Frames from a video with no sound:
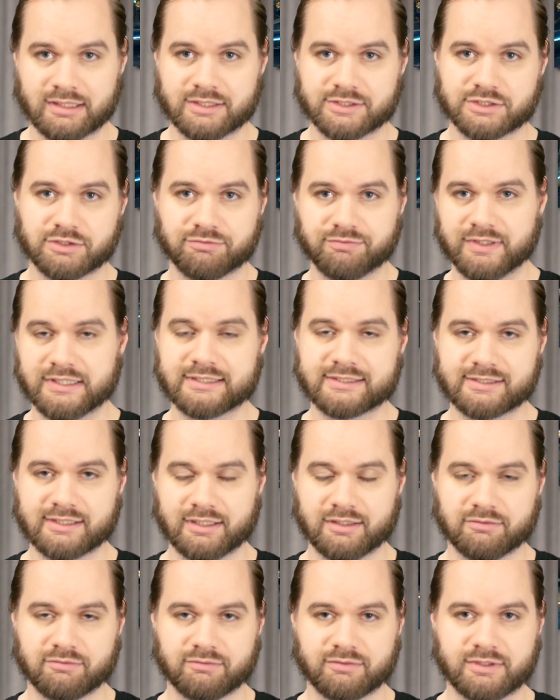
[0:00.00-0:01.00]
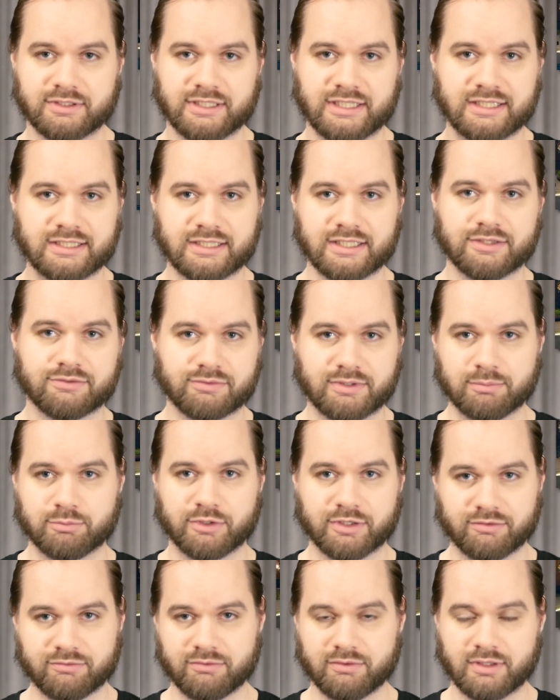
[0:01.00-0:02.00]
So feats in D&D
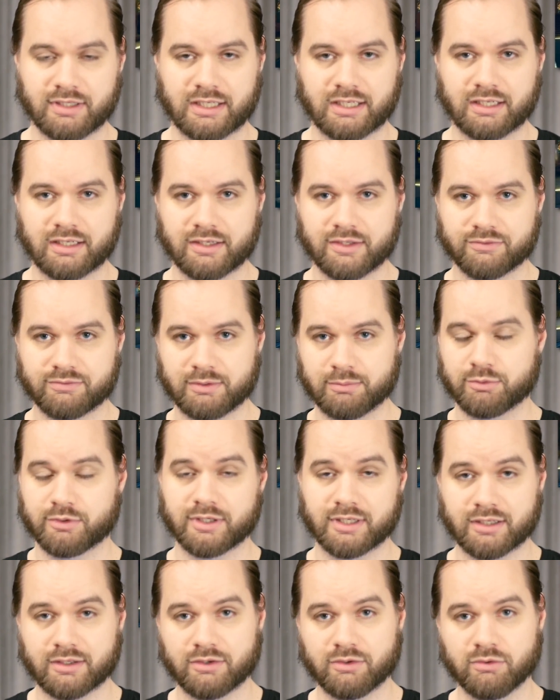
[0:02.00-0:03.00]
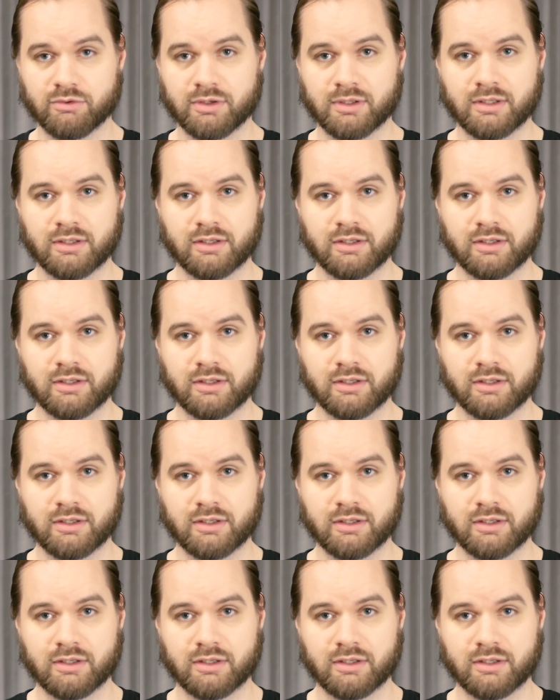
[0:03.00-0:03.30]
3.0